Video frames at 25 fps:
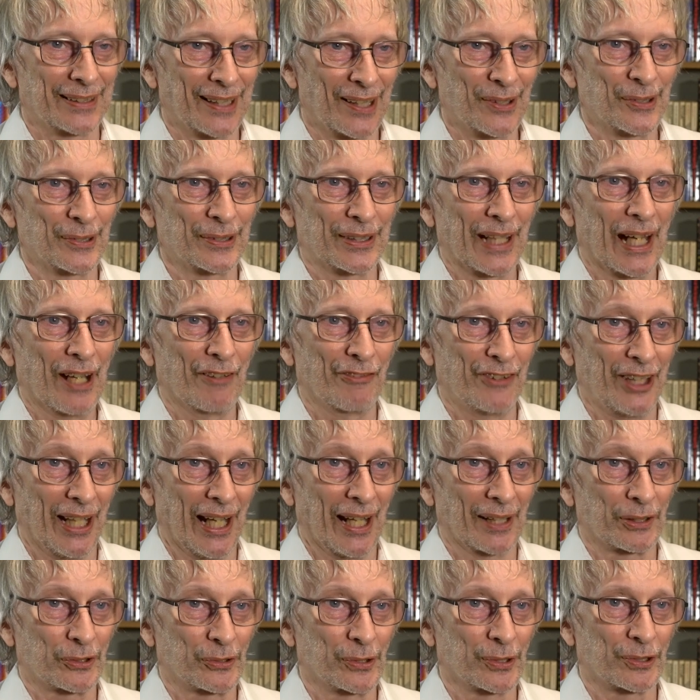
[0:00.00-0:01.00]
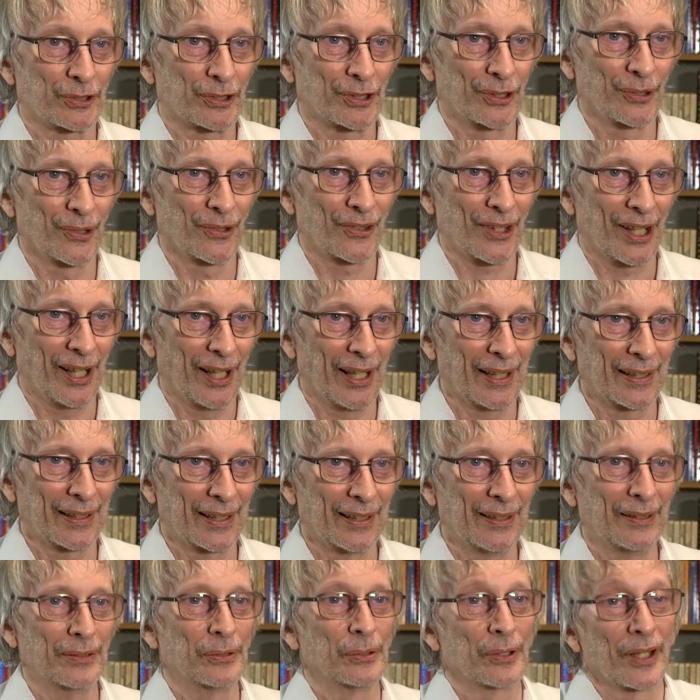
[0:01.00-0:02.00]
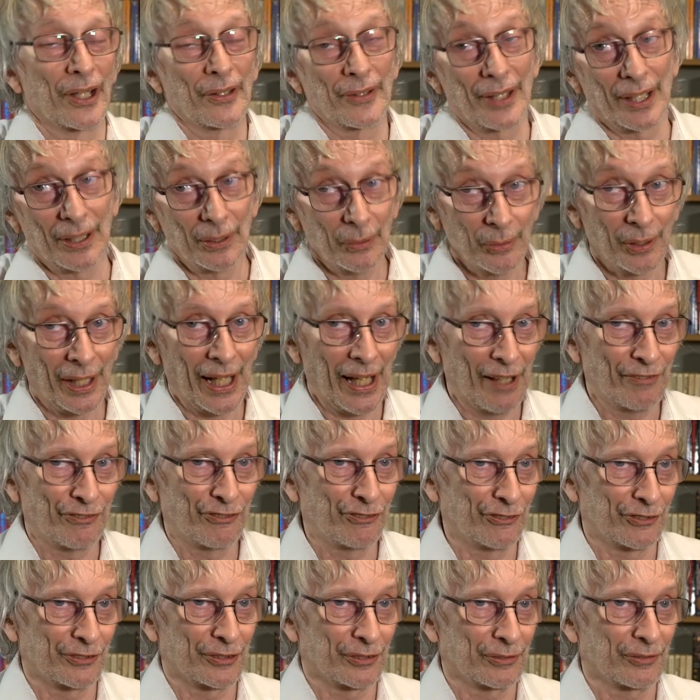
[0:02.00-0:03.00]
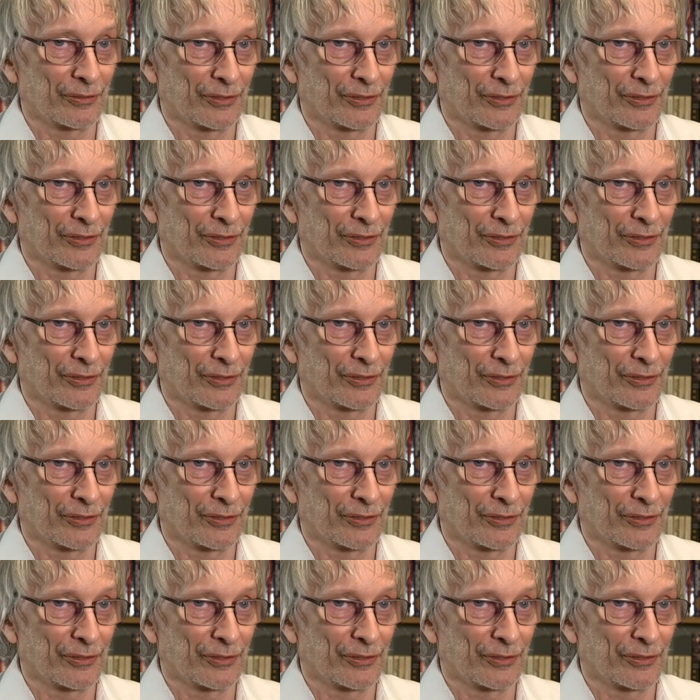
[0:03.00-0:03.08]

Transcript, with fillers: don't have the actual truth either, although they all have